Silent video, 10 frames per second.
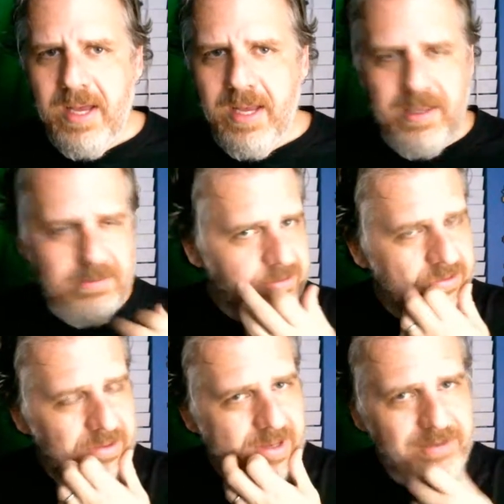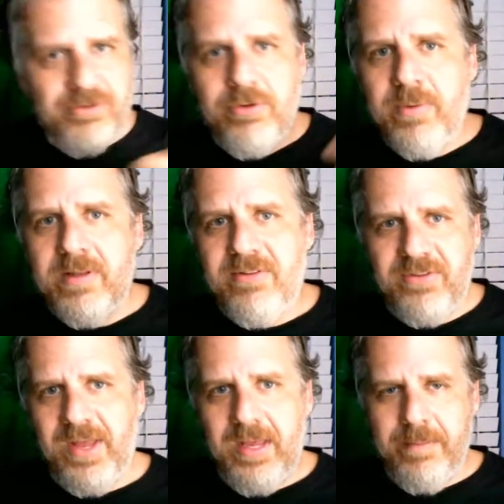it's it's doing the
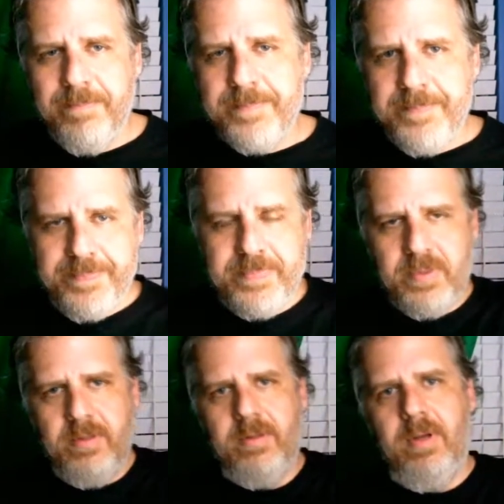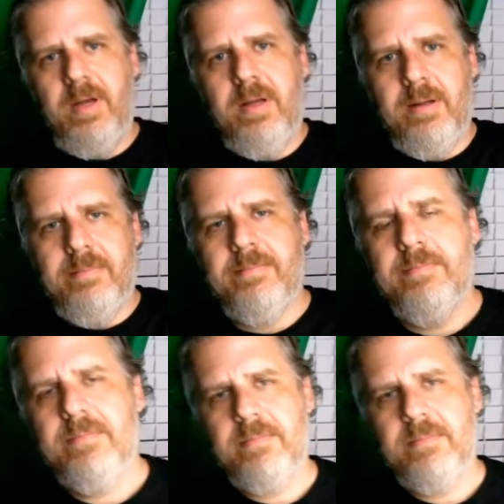same um